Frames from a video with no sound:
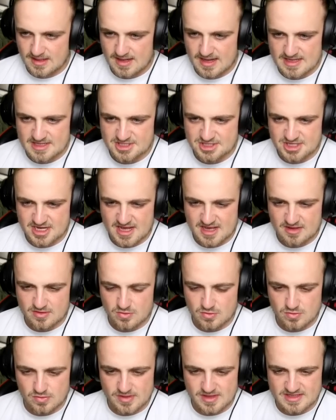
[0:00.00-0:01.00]
let's check
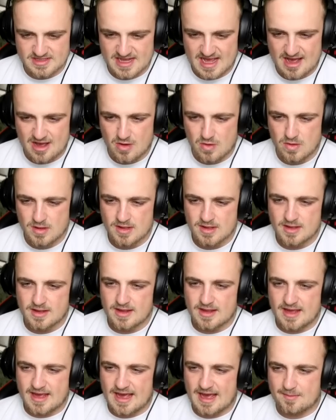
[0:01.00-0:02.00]
all this out.
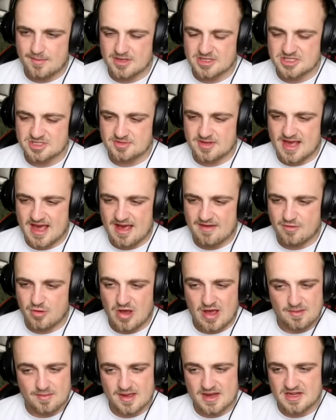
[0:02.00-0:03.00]
How much do we have?
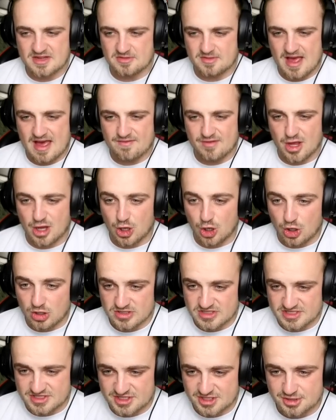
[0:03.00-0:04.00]
How many do we have? A
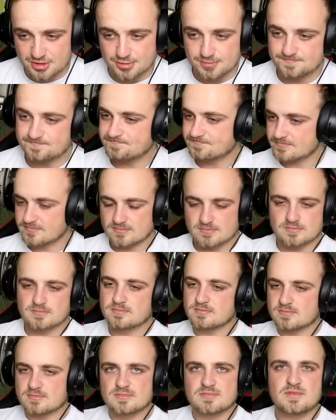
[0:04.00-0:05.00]
lot to do.
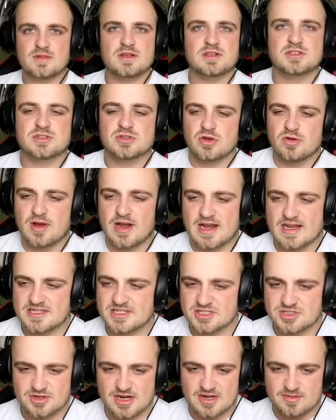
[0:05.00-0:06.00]
Screw it. Let's
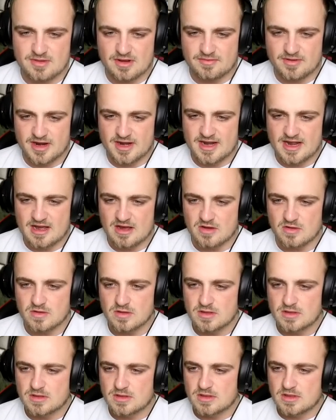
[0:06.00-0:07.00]
just trade them up right now.
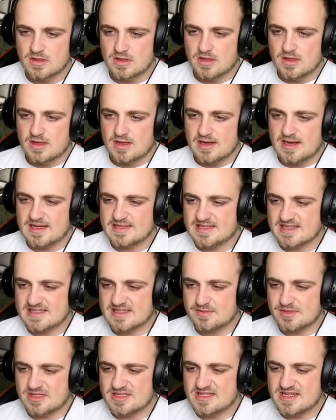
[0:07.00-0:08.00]
Let's get
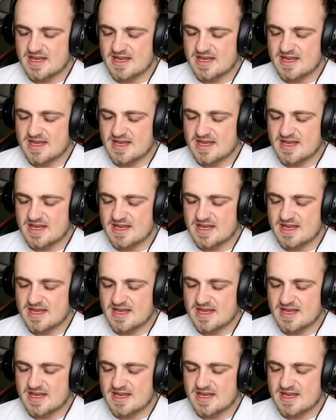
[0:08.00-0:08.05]
something